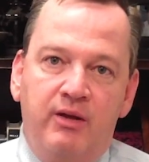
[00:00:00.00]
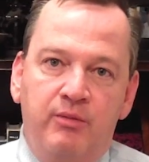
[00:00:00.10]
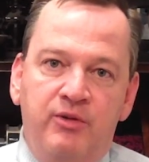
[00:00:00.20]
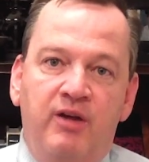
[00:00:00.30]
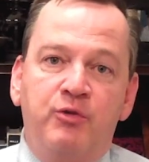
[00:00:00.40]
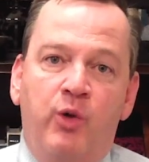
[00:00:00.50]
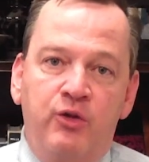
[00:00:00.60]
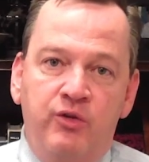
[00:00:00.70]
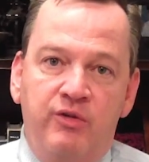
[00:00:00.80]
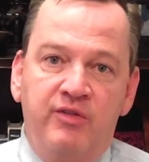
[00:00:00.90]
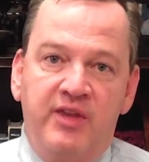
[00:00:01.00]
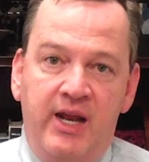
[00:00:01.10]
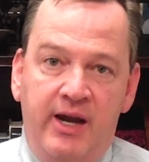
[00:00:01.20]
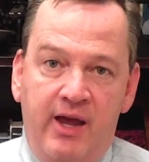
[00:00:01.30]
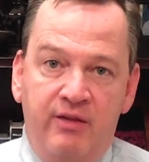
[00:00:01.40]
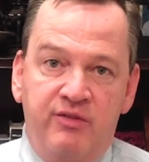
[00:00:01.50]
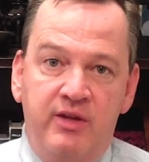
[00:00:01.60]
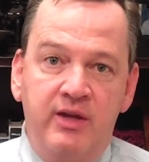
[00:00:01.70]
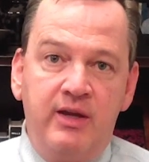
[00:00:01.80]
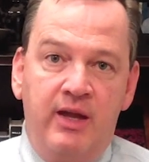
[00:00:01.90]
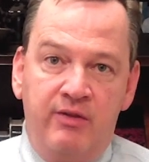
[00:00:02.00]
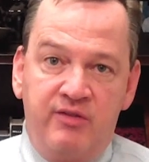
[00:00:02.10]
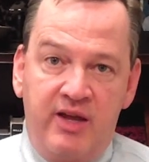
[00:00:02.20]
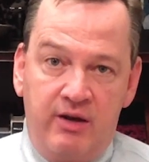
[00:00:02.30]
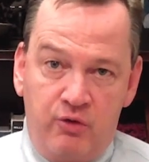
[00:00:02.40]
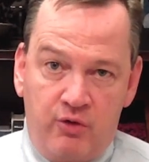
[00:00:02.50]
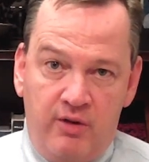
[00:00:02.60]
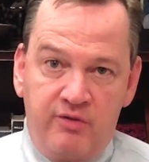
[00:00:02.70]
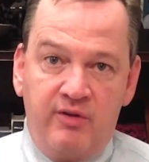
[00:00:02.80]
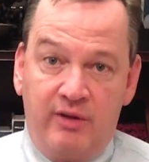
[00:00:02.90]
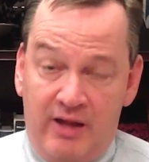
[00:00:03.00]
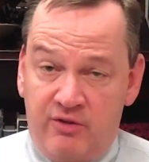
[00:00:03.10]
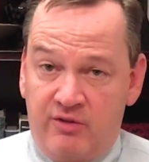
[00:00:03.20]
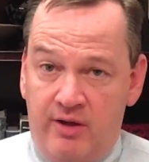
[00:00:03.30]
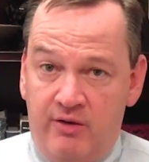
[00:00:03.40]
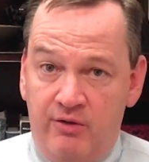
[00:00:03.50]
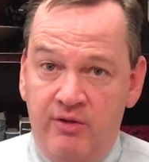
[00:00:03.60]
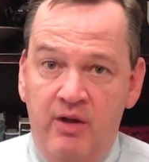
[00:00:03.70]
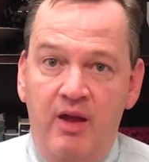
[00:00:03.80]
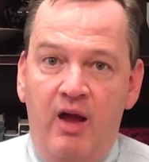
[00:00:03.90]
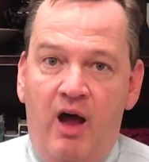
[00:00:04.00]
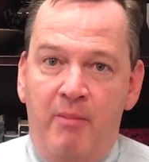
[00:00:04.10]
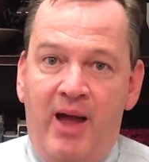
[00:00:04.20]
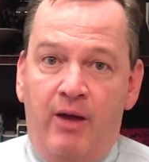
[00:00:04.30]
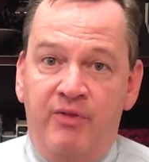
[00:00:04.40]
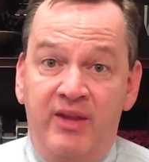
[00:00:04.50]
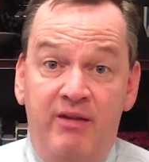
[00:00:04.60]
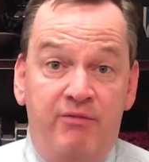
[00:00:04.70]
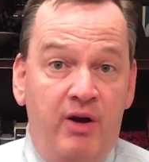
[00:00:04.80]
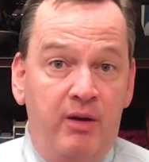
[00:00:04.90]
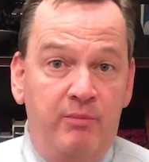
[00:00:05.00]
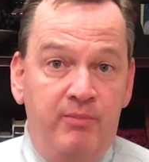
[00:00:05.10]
tough questions of the NAIC and state insurance legislators about the very